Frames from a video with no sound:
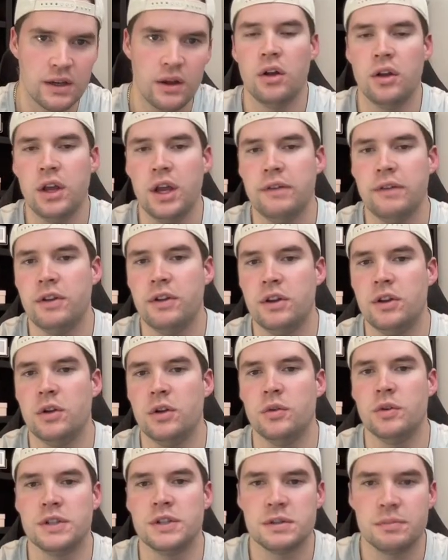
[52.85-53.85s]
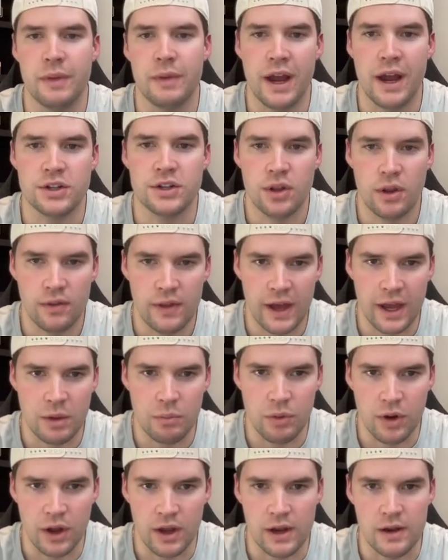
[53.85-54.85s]
all you have to do is smash the
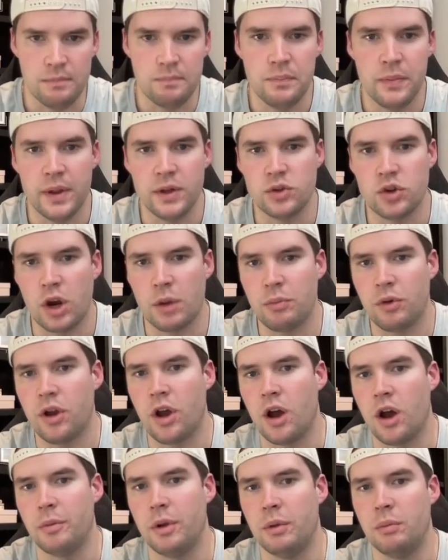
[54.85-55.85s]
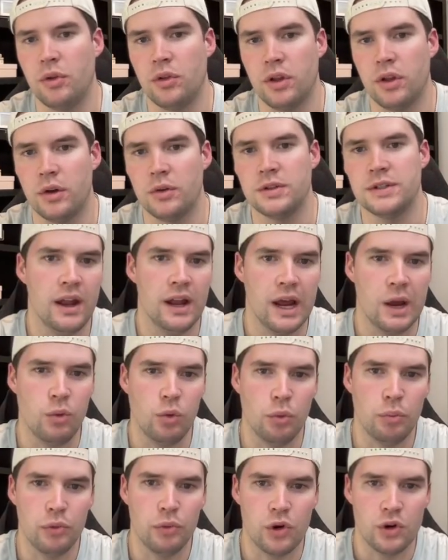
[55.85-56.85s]
like button and drop a comment below, and I
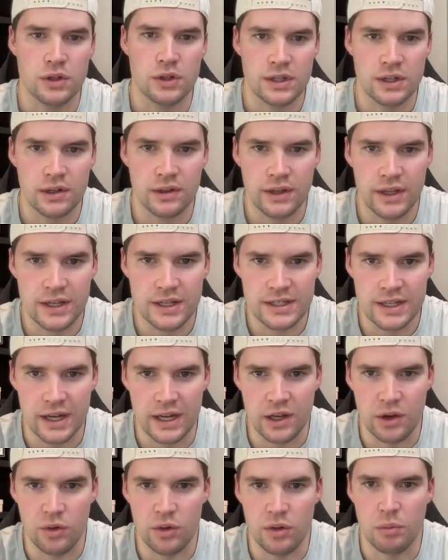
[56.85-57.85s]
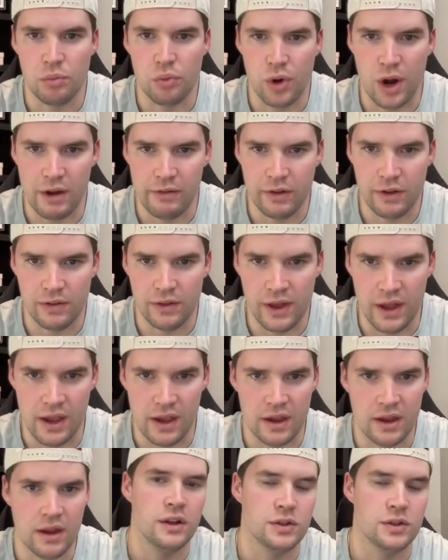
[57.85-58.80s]
will personally send you the private link.